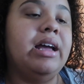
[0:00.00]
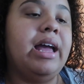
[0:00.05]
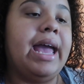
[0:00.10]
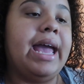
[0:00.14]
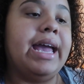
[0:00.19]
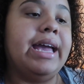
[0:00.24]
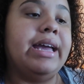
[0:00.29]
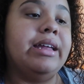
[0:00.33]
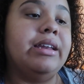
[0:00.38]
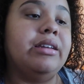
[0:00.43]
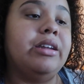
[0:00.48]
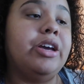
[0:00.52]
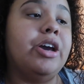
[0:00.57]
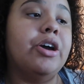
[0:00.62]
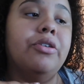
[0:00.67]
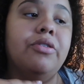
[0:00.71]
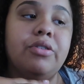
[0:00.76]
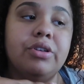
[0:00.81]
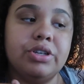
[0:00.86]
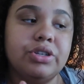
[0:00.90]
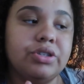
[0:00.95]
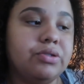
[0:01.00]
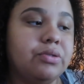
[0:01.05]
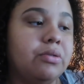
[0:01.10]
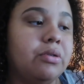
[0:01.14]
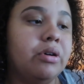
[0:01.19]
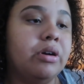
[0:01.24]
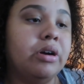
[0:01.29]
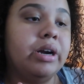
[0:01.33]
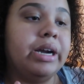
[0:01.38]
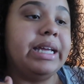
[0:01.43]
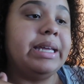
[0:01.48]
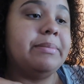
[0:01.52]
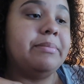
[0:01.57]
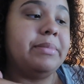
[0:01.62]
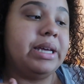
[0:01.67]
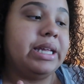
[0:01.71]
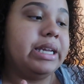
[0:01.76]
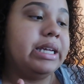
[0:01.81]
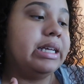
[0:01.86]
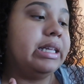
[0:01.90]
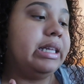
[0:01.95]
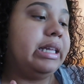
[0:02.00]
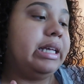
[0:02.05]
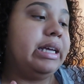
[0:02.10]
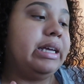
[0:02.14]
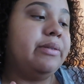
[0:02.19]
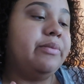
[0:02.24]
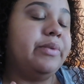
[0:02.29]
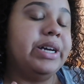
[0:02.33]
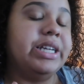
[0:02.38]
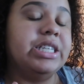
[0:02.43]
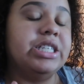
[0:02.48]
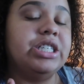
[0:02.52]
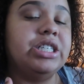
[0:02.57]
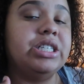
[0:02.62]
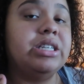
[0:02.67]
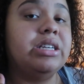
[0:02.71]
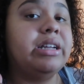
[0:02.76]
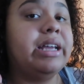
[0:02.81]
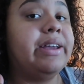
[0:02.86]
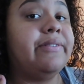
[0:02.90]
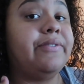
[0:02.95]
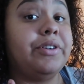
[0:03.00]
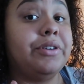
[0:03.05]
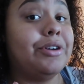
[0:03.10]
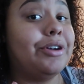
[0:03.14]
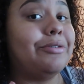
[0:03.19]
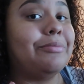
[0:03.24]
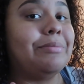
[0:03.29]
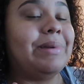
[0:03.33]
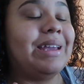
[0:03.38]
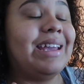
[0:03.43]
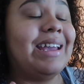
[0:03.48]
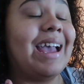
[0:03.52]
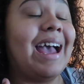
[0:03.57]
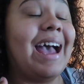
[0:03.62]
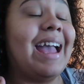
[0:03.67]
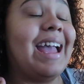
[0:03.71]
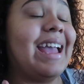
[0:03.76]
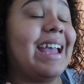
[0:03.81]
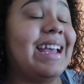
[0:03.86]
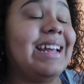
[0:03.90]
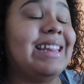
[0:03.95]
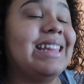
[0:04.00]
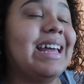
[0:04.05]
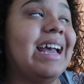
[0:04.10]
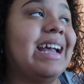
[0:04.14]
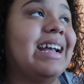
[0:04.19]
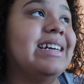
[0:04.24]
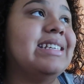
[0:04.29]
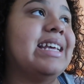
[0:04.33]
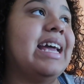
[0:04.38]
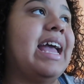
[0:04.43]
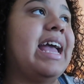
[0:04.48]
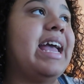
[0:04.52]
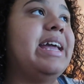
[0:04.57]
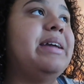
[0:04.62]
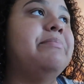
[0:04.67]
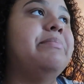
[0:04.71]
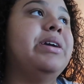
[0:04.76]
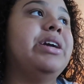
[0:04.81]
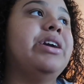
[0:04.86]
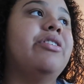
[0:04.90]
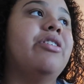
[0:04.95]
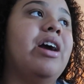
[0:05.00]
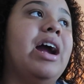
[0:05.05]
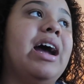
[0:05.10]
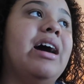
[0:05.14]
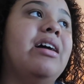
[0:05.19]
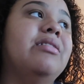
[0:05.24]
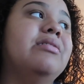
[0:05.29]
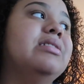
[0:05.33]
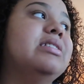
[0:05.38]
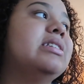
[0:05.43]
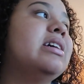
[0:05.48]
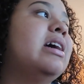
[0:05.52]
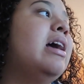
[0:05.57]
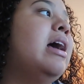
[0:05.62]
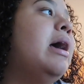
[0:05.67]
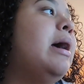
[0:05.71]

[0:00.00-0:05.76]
and go to the store immediately, which if you know me, I hate that because I hate big crowds.